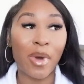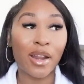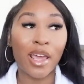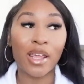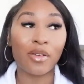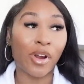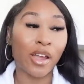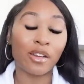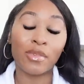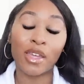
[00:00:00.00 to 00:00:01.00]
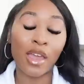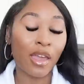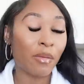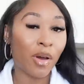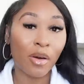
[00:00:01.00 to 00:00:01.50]
my daddy randomly
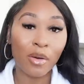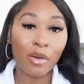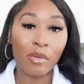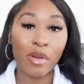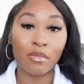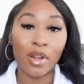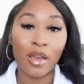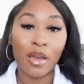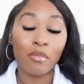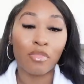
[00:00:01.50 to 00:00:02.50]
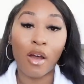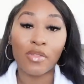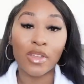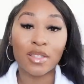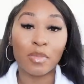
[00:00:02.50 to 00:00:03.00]
came home and
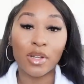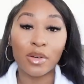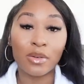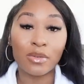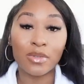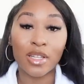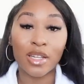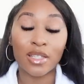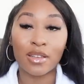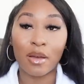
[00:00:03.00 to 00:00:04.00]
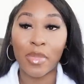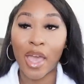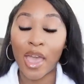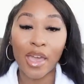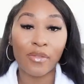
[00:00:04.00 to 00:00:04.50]
brought these balloons and this
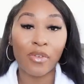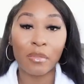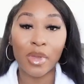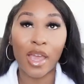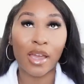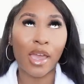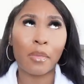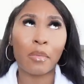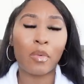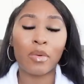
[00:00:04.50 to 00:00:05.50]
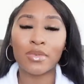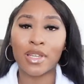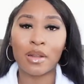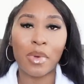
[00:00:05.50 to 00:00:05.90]
bag for me. I can't remember what was in the